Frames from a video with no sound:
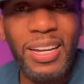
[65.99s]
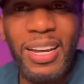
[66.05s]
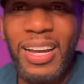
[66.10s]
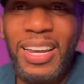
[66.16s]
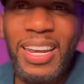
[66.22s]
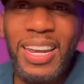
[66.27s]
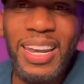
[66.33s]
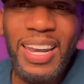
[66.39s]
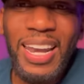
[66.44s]
A
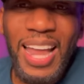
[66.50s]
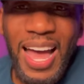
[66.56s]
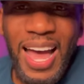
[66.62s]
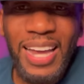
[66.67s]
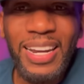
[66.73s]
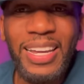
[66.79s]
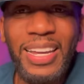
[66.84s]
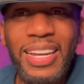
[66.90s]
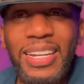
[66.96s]

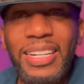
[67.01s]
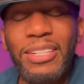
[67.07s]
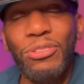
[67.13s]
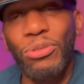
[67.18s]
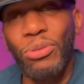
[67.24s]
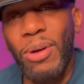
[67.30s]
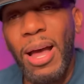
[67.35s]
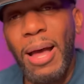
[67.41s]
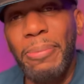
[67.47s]
lot of heat
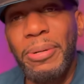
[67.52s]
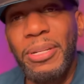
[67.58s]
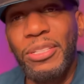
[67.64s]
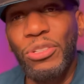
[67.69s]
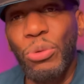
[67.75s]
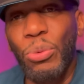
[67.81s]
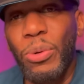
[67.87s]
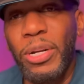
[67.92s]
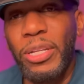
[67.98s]
dropped in
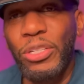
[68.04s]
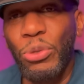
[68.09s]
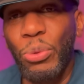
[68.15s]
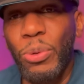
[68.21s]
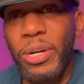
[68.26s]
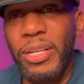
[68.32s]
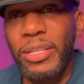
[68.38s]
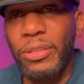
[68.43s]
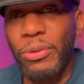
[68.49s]

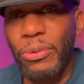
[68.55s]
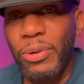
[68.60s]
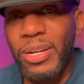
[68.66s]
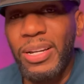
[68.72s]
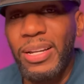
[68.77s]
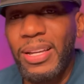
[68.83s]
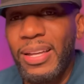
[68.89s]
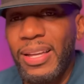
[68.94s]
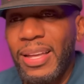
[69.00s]

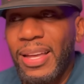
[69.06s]
2023.